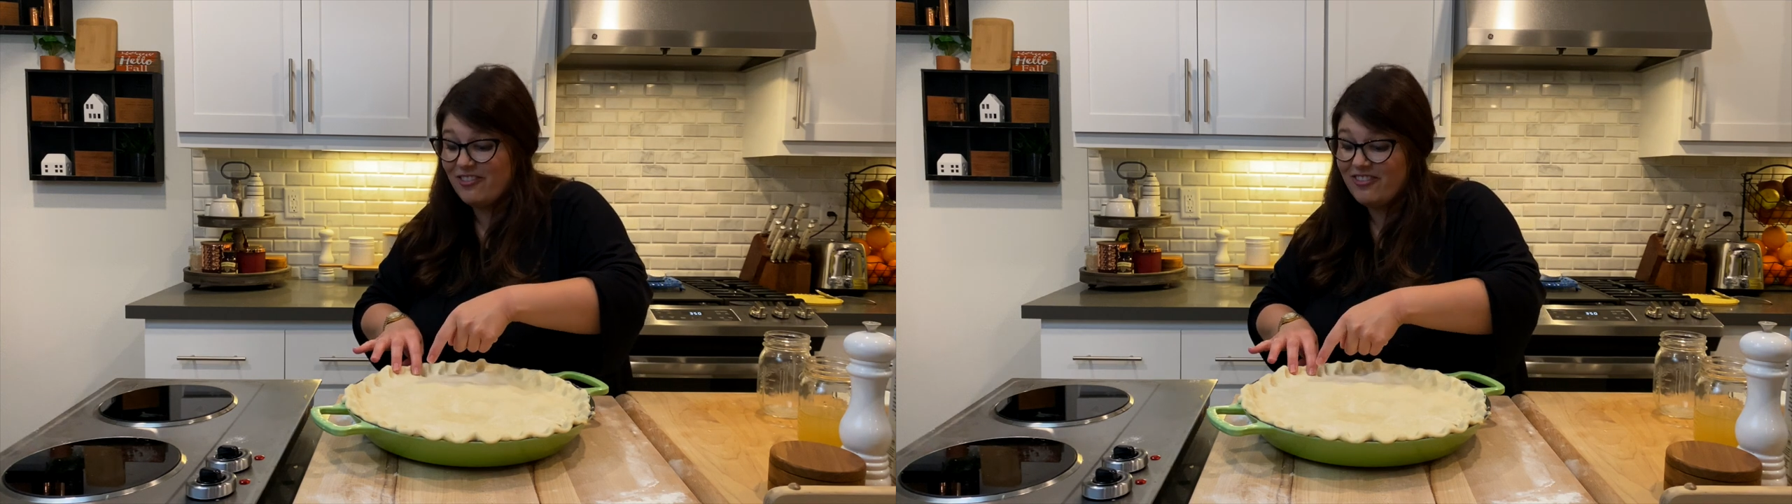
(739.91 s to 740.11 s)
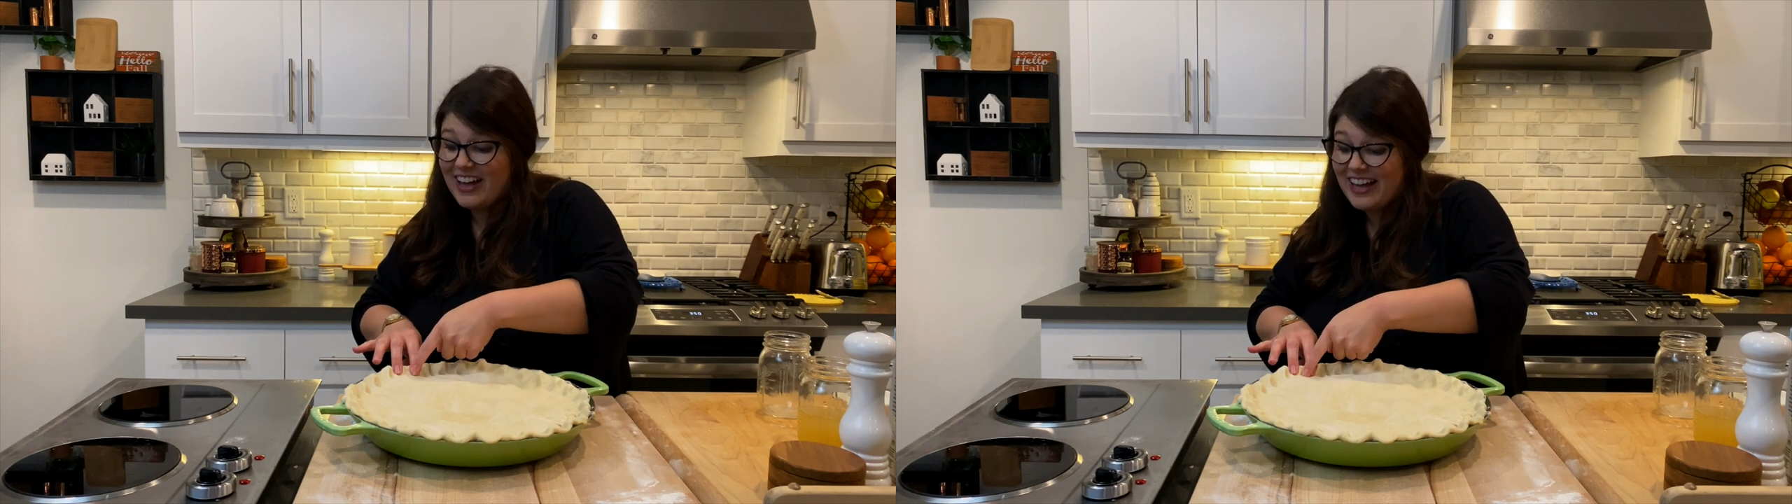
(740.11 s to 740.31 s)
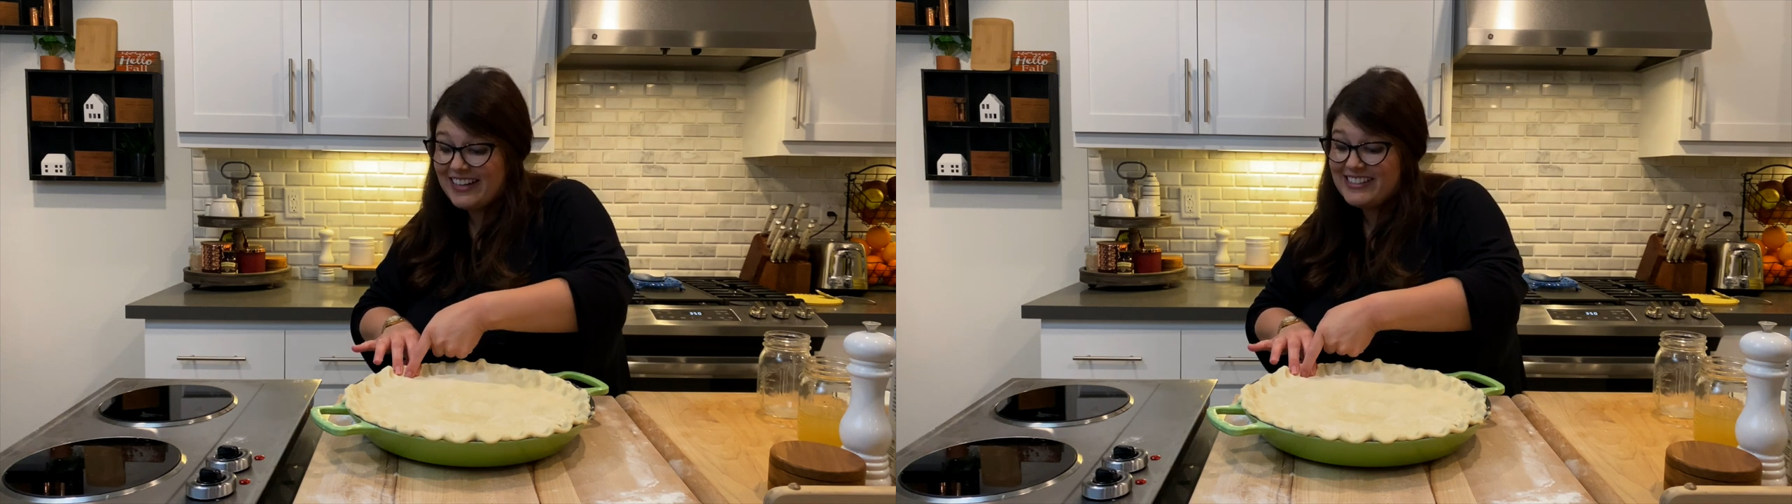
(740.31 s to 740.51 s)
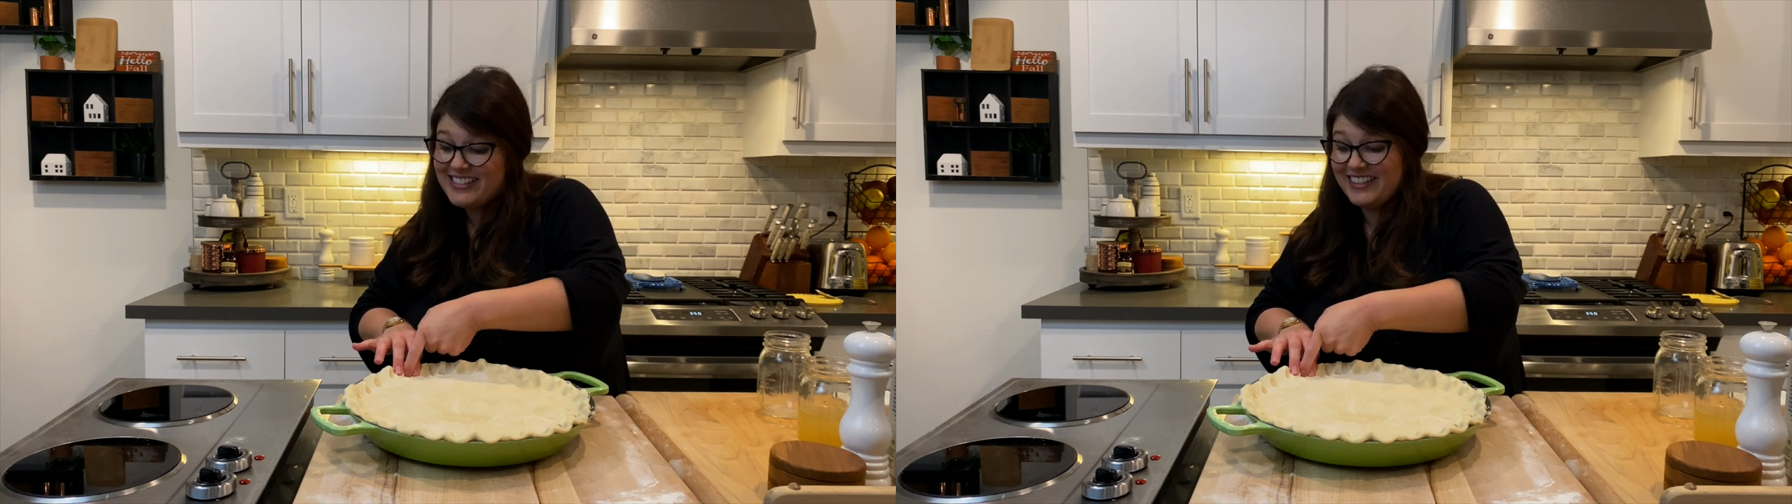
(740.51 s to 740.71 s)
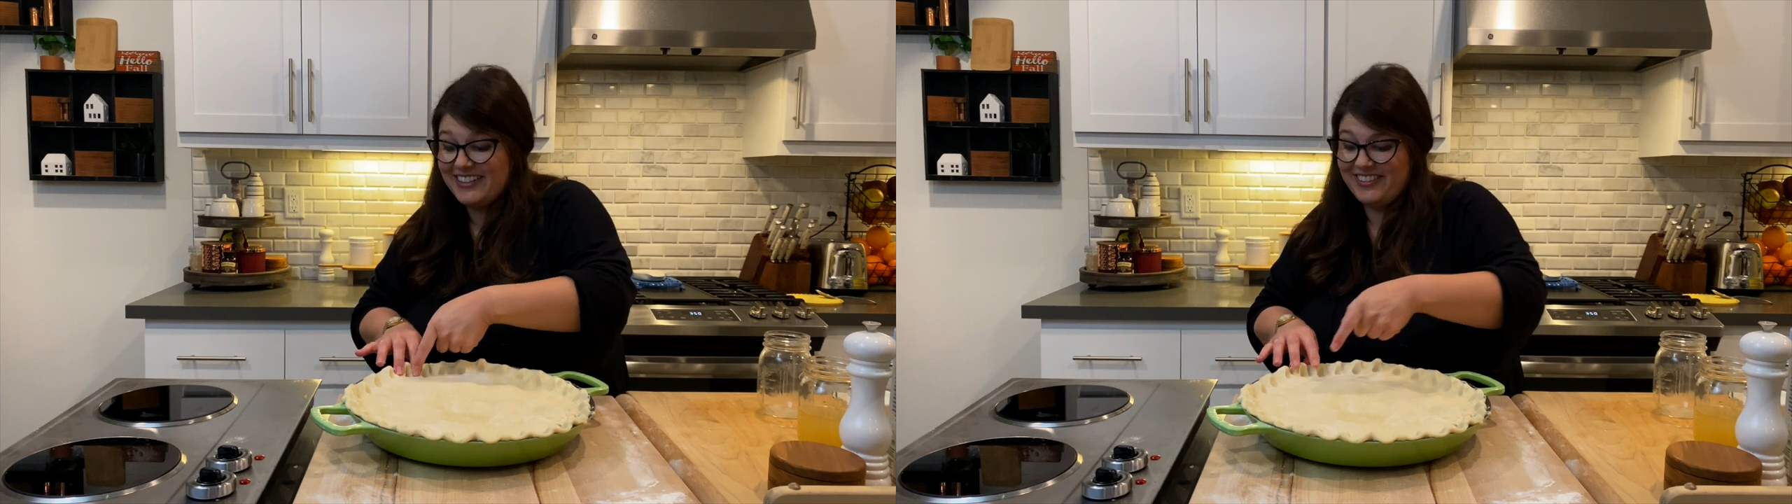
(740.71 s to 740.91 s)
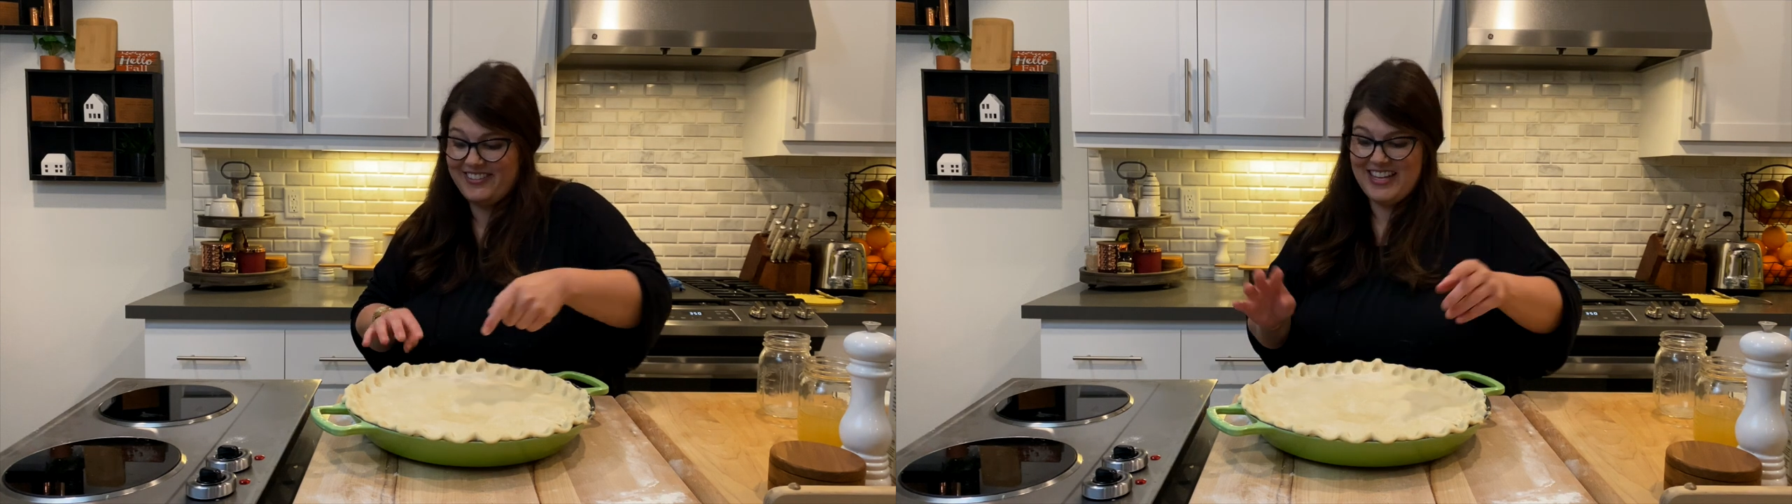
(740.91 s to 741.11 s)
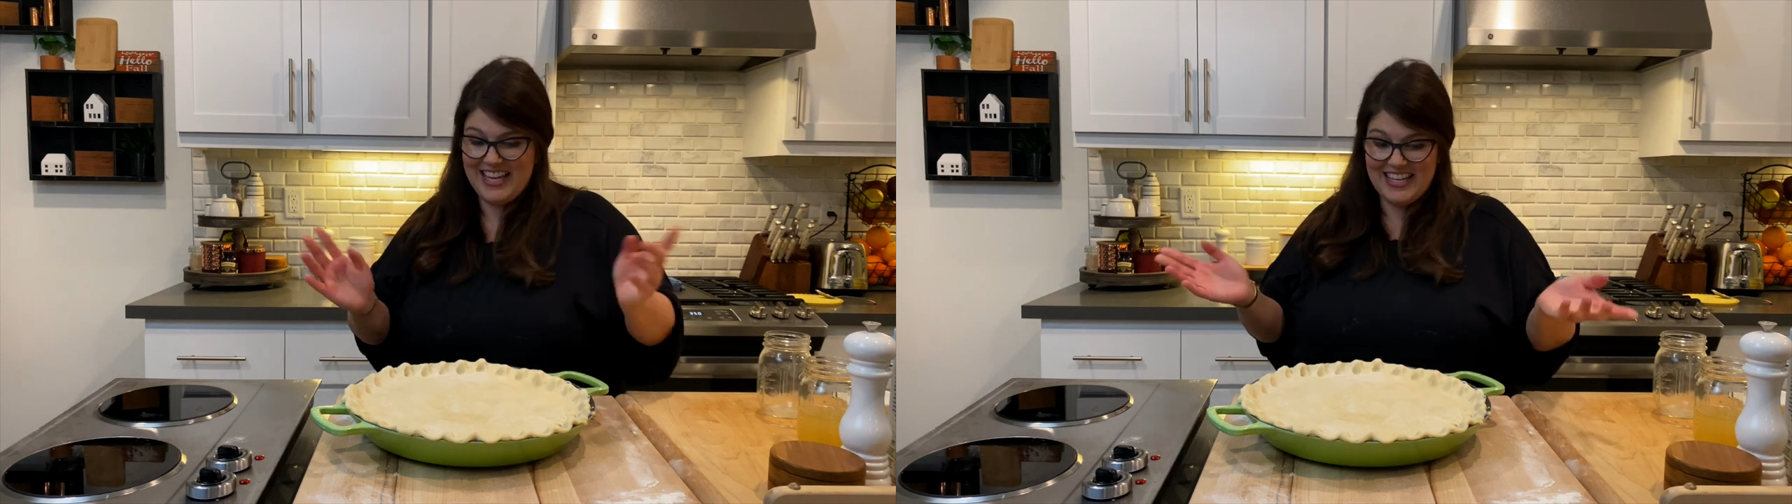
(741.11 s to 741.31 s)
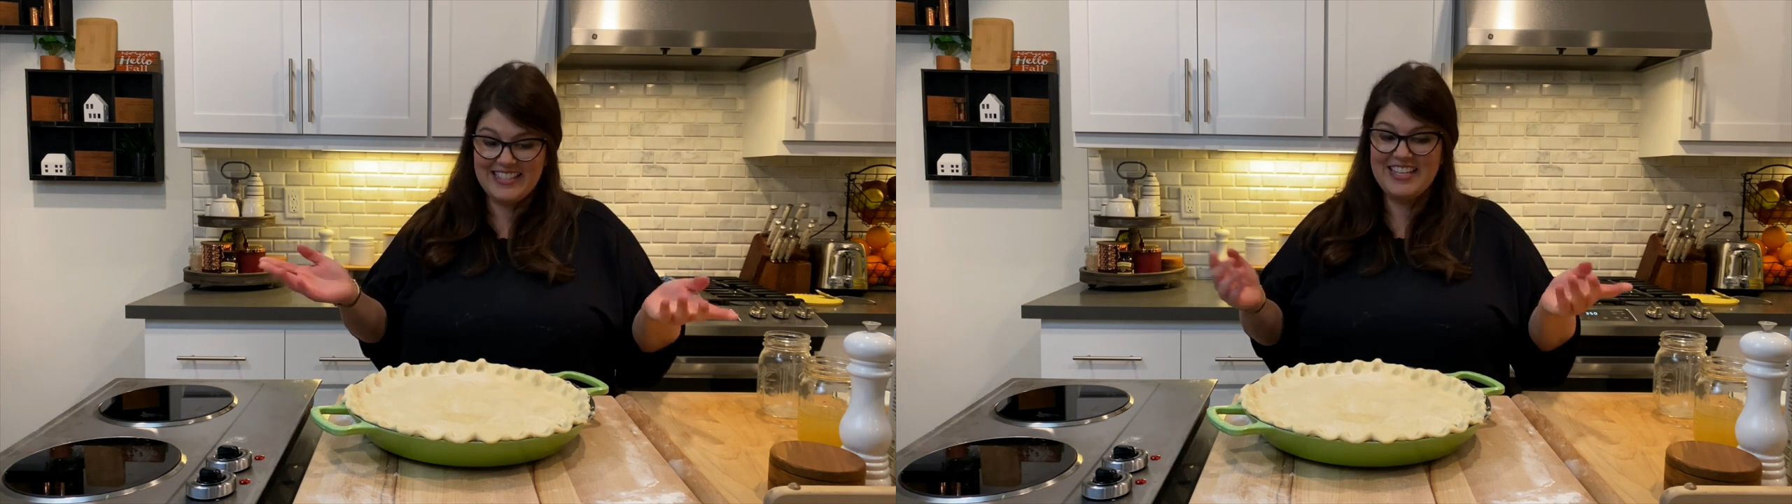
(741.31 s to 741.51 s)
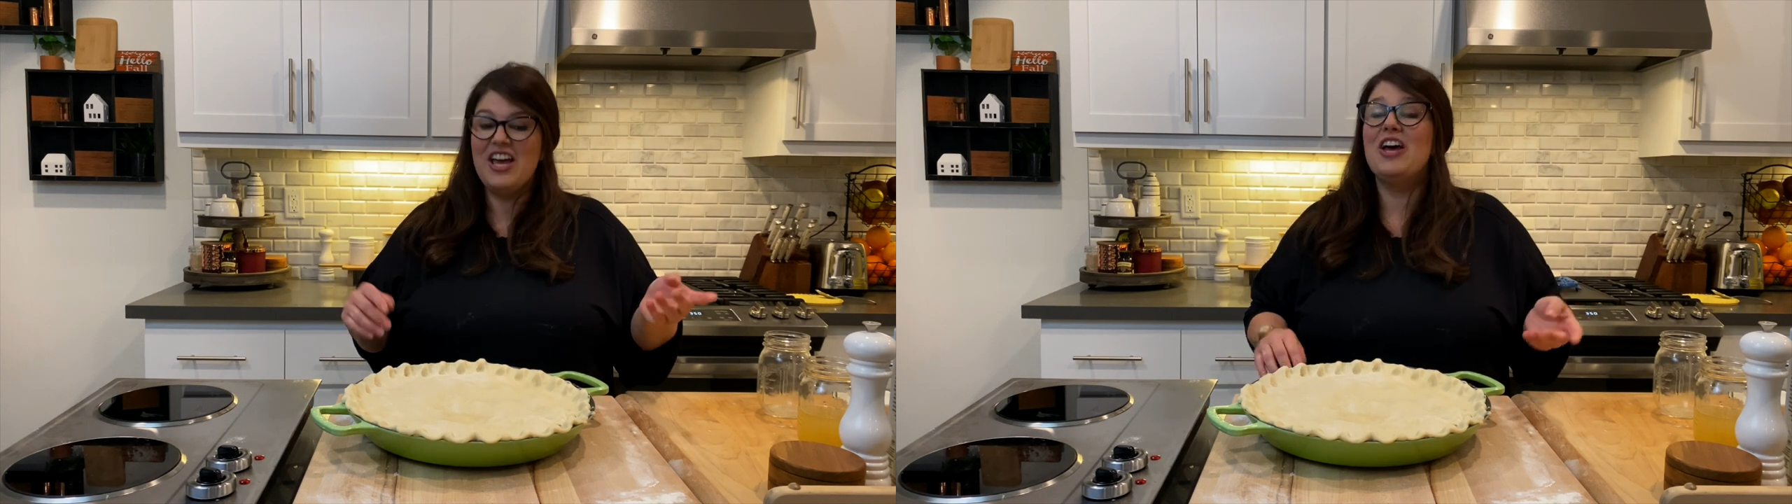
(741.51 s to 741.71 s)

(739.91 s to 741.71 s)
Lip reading: fun to eat.